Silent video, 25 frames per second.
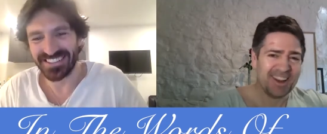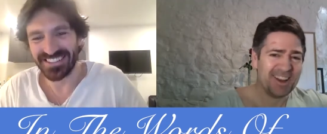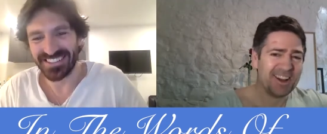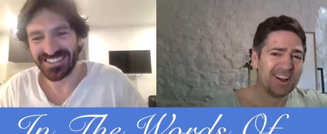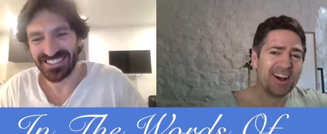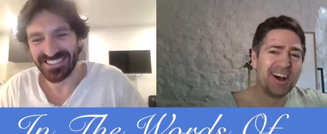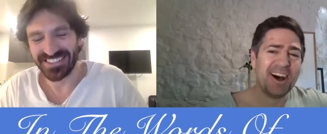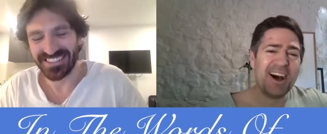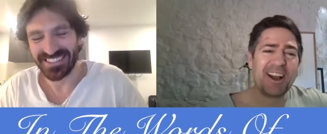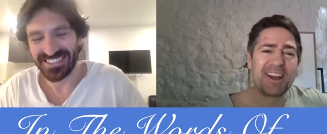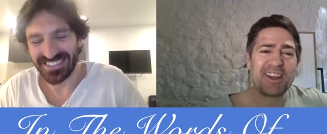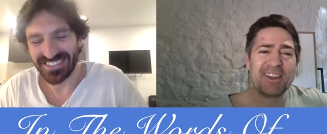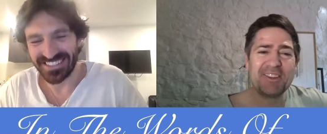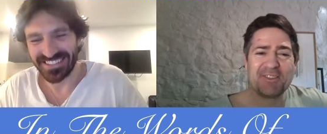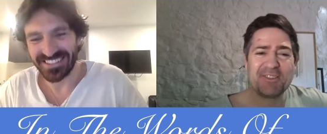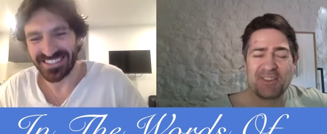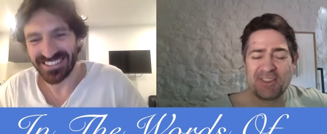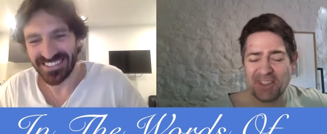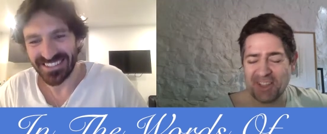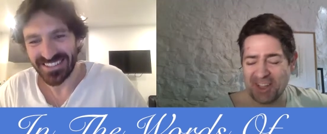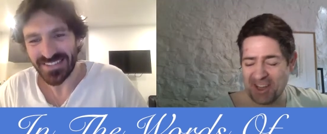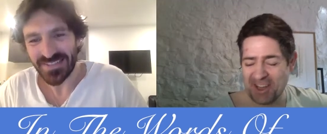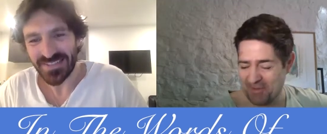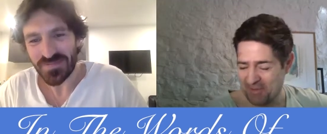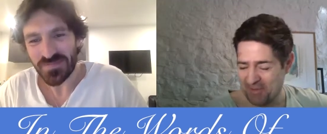Speaker 1: Lack of
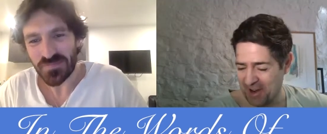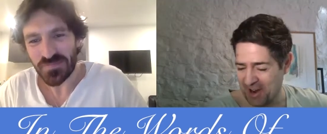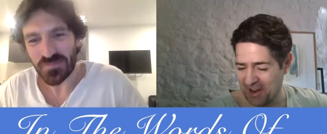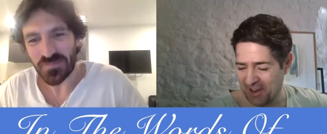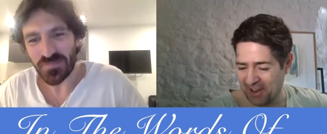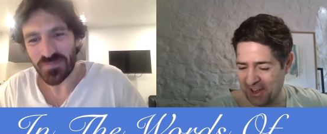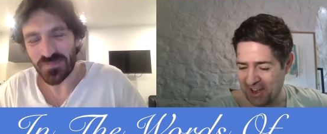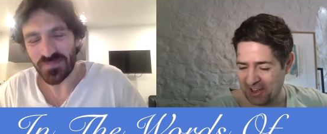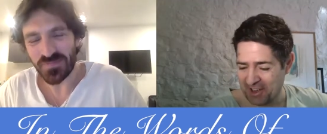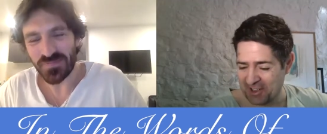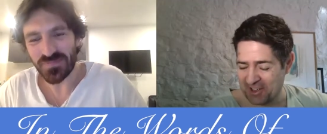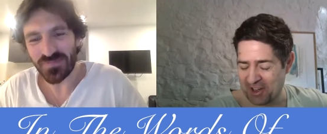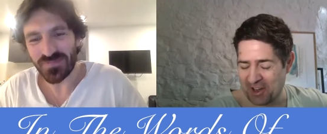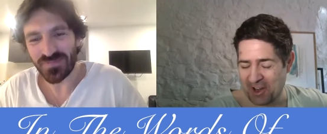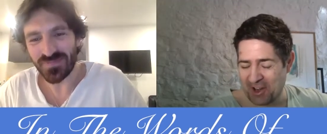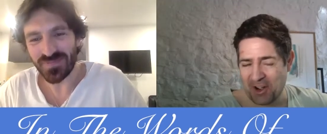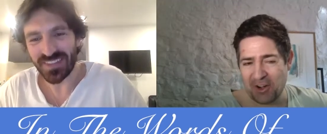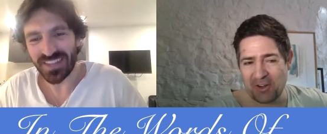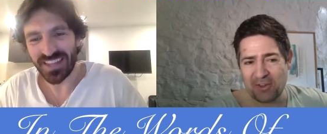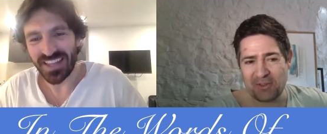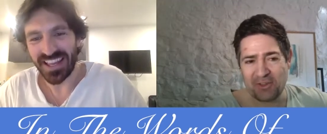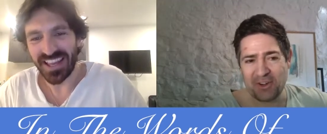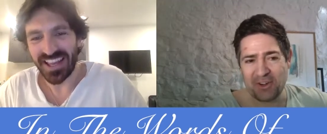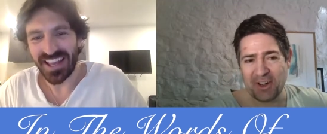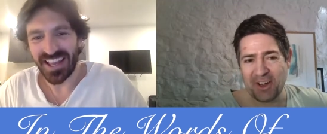sleep, man. Lots of
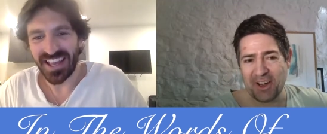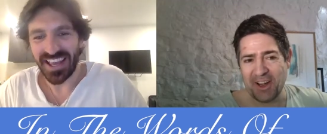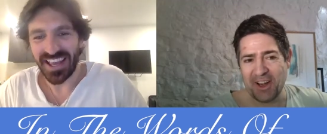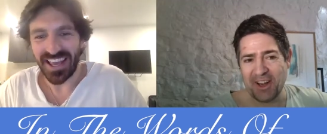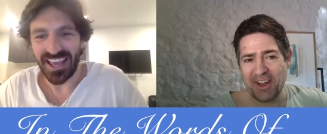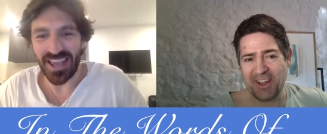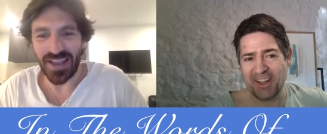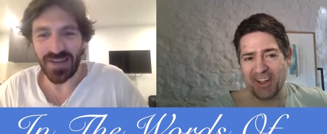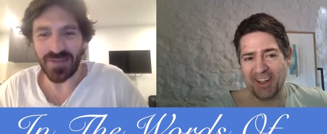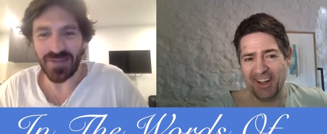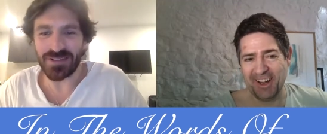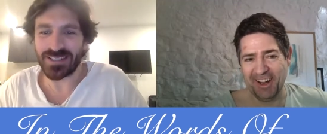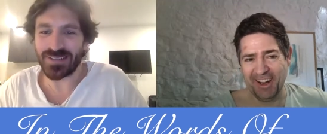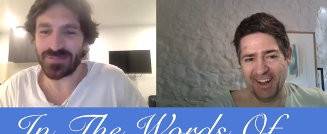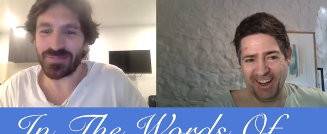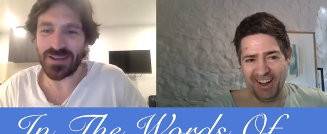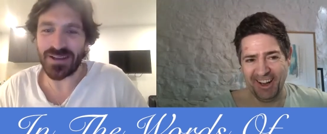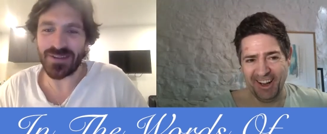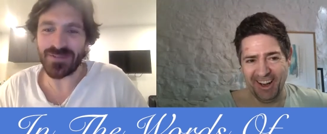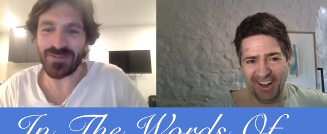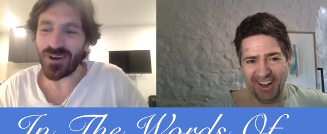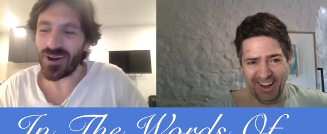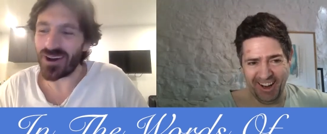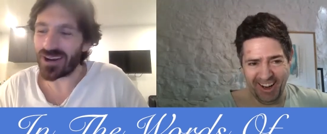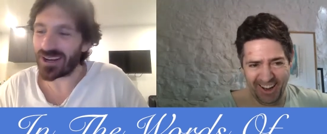coffee. Eh?
Speaker 2: It was a
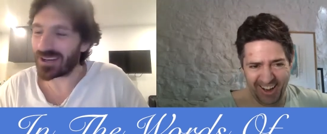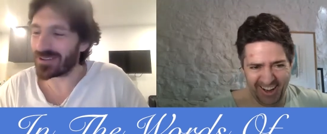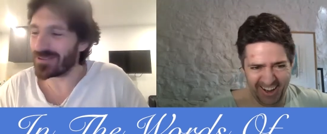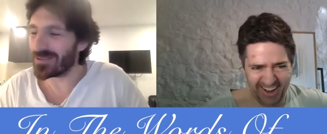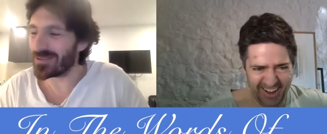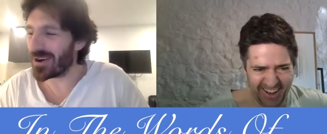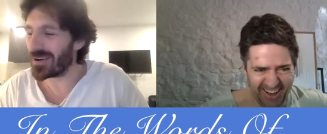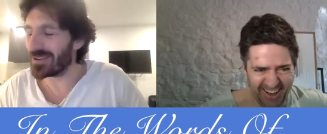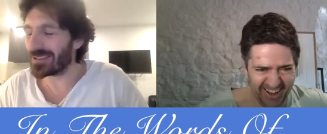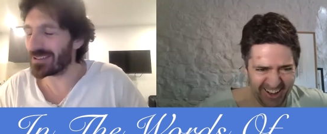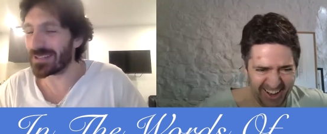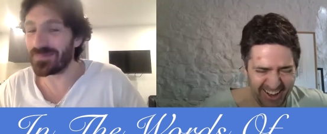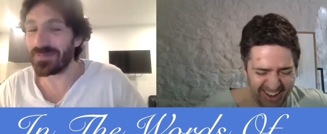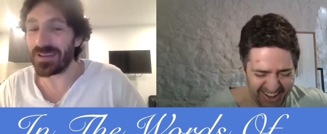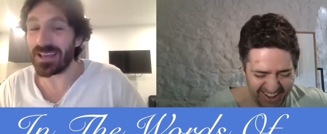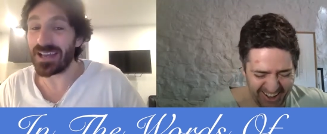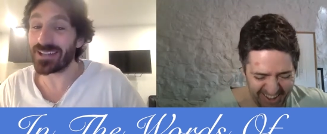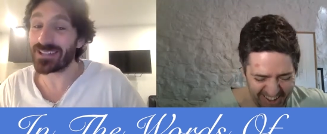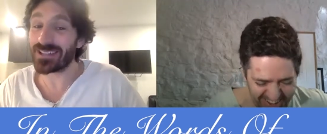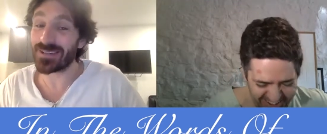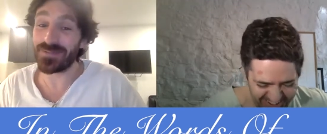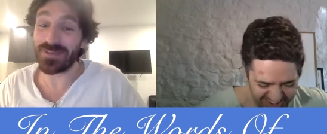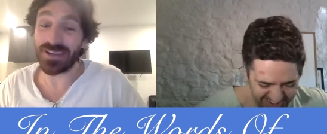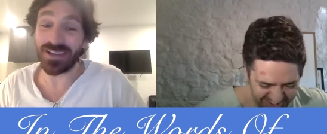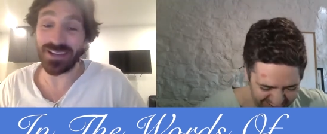bit rock and roll. It was a bit.
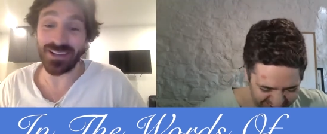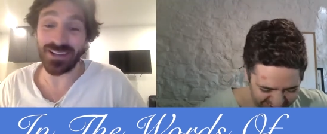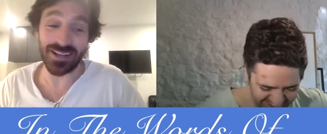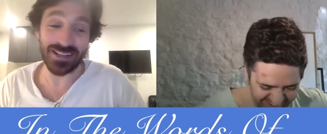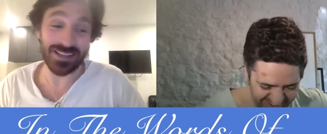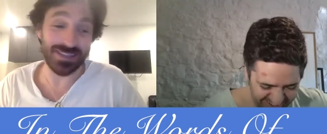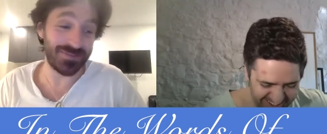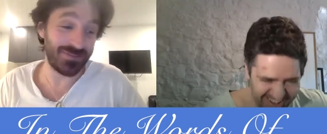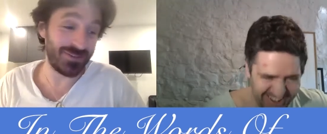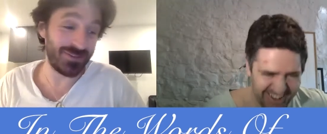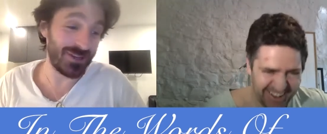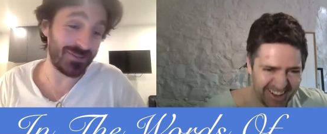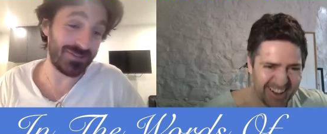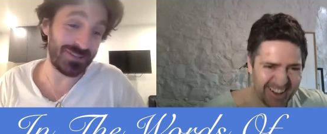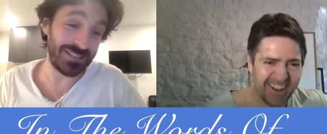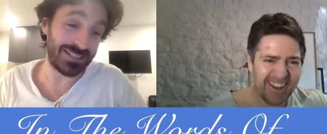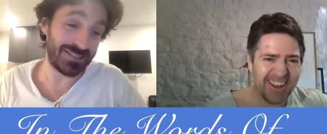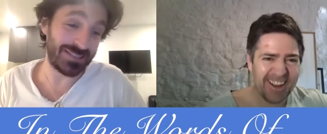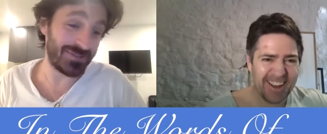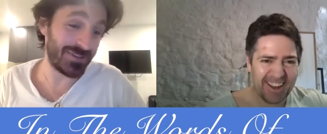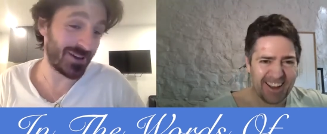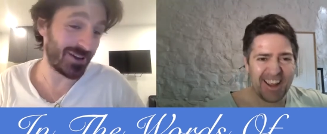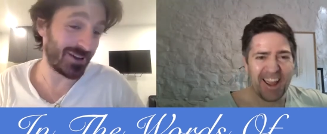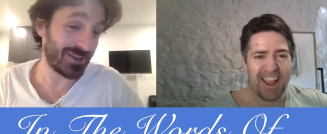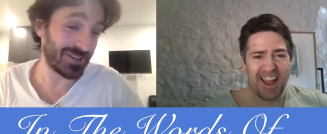It's a bit like the movie,
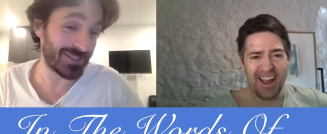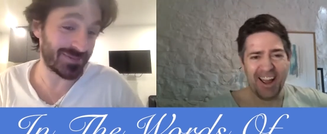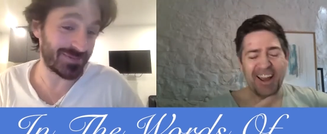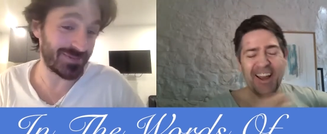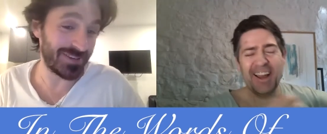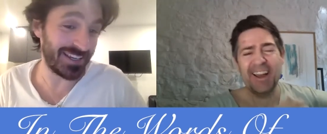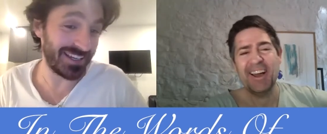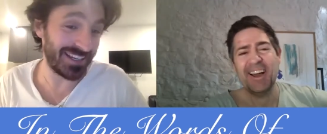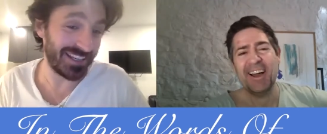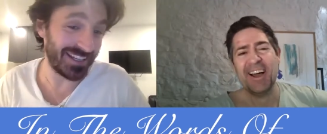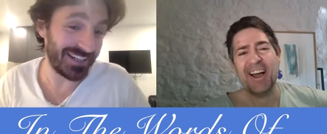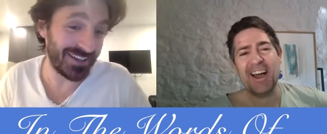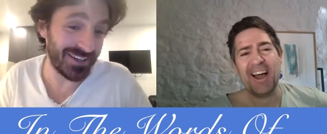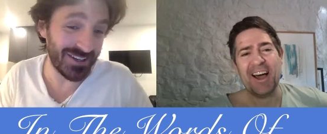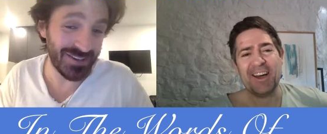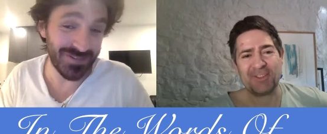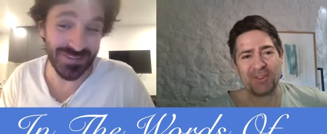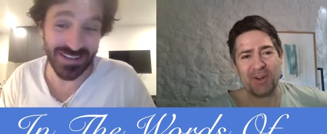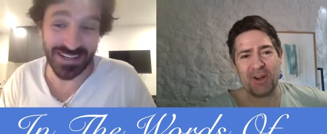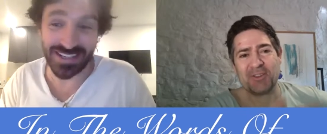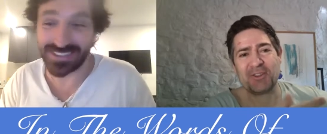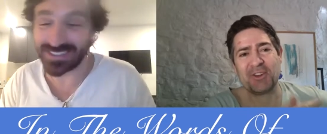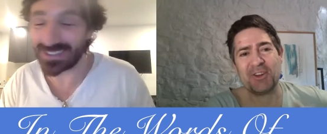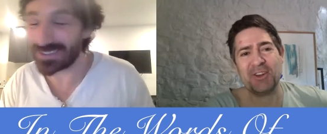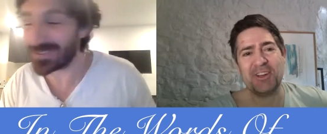to be honest, mate. You know
Speaker 1: what I
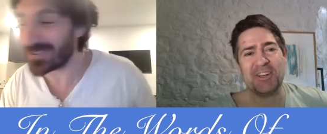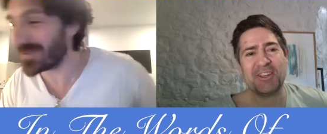mean? It was like,